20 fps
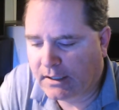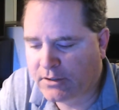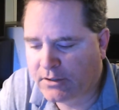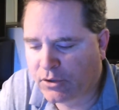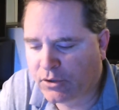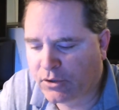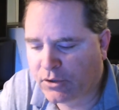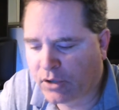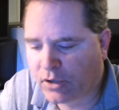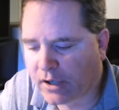
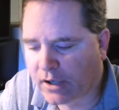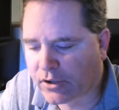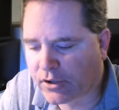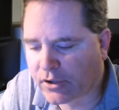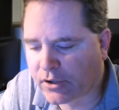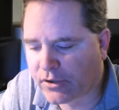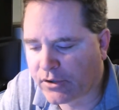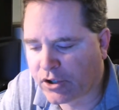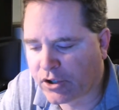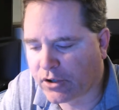to
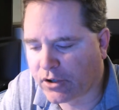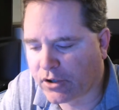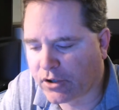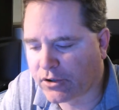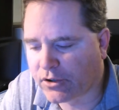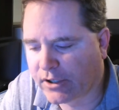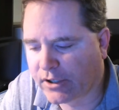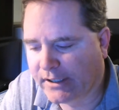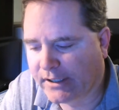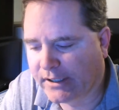conquer the
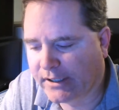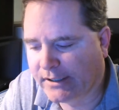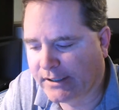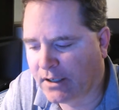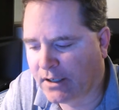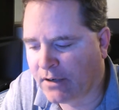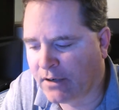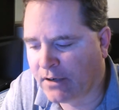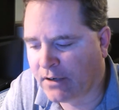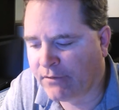church
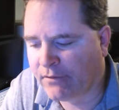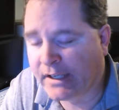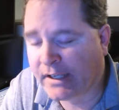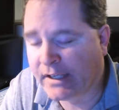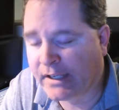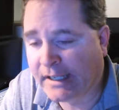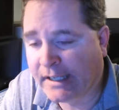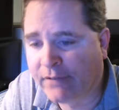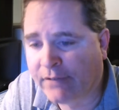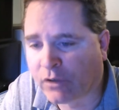of
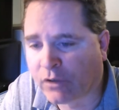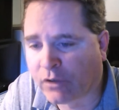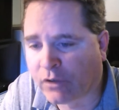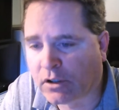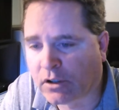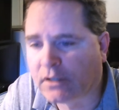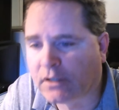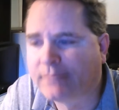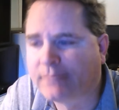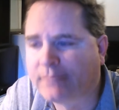the
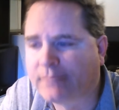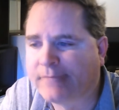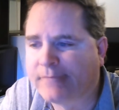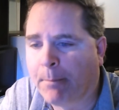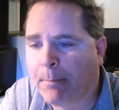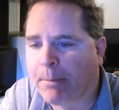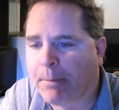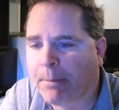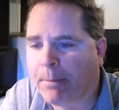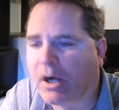evil
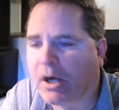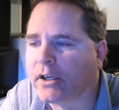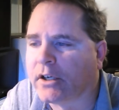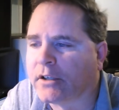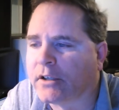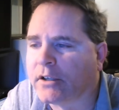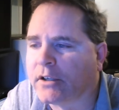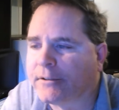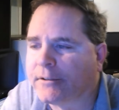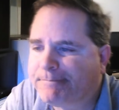
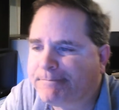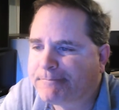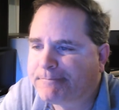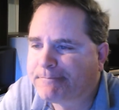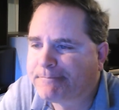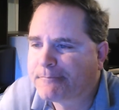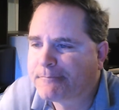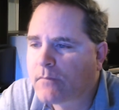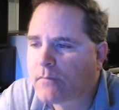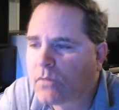empire,
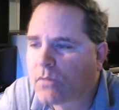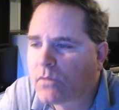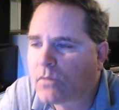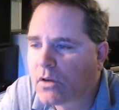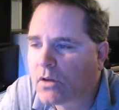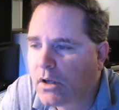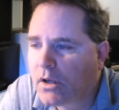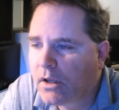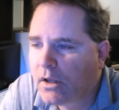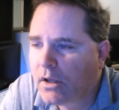
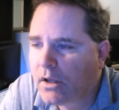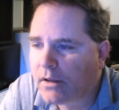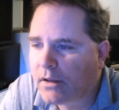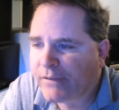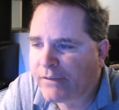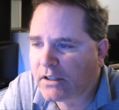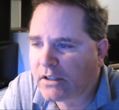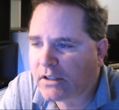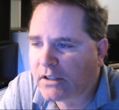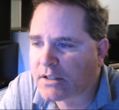
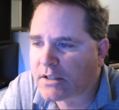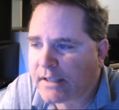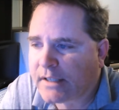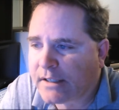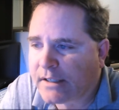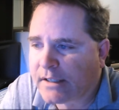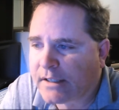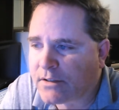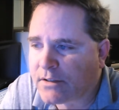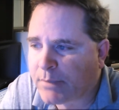the
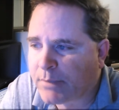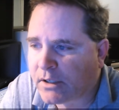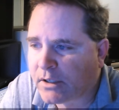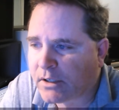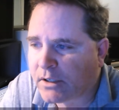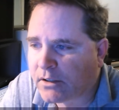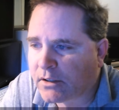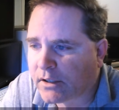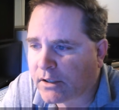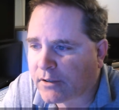Philistines
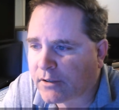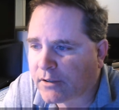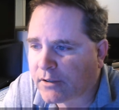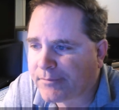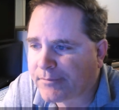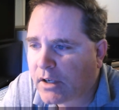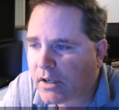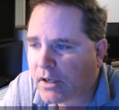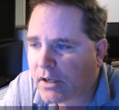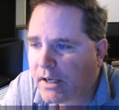being here.
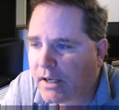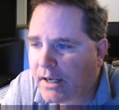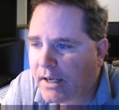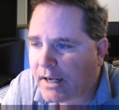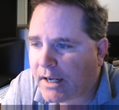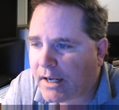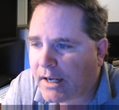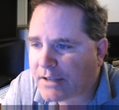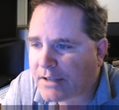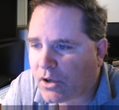
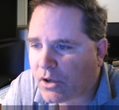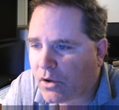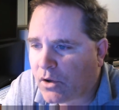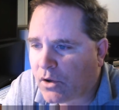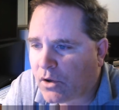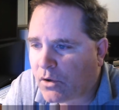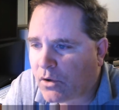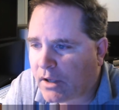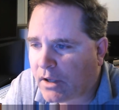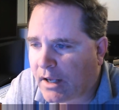And
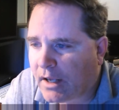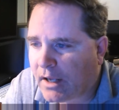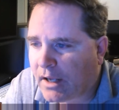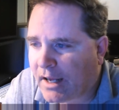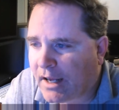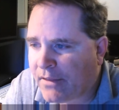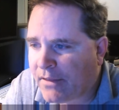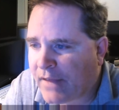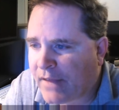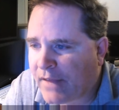so
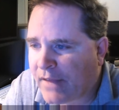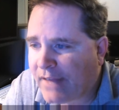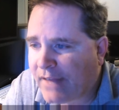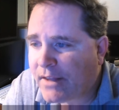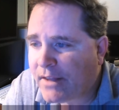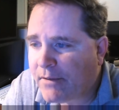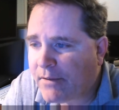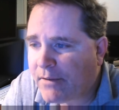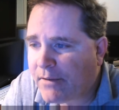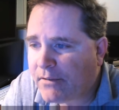uh,
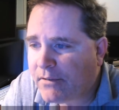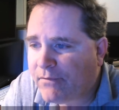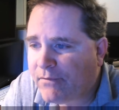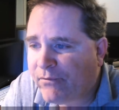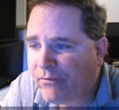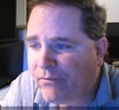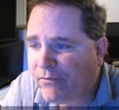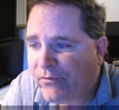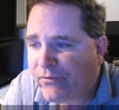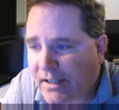then the
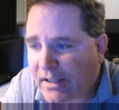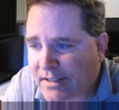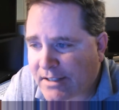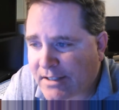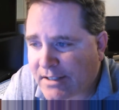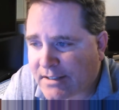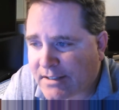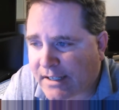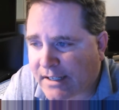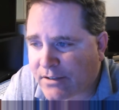
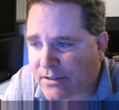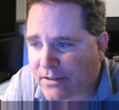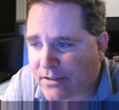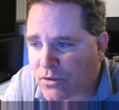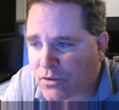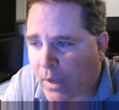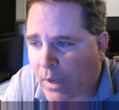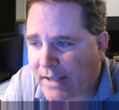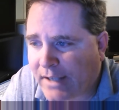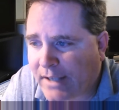
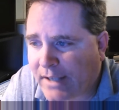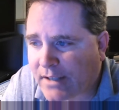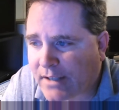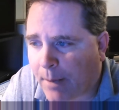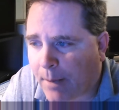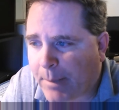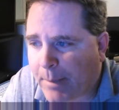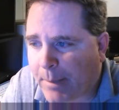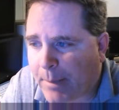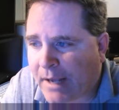Philistines went
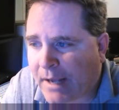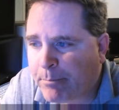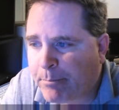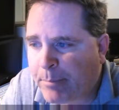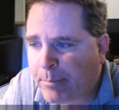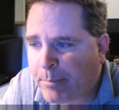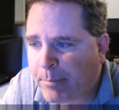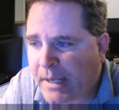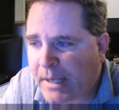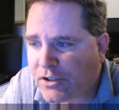up and
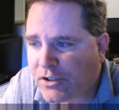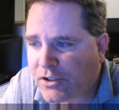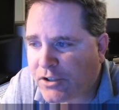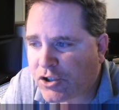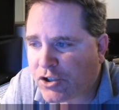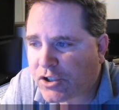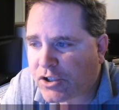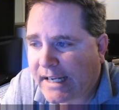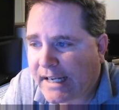pitched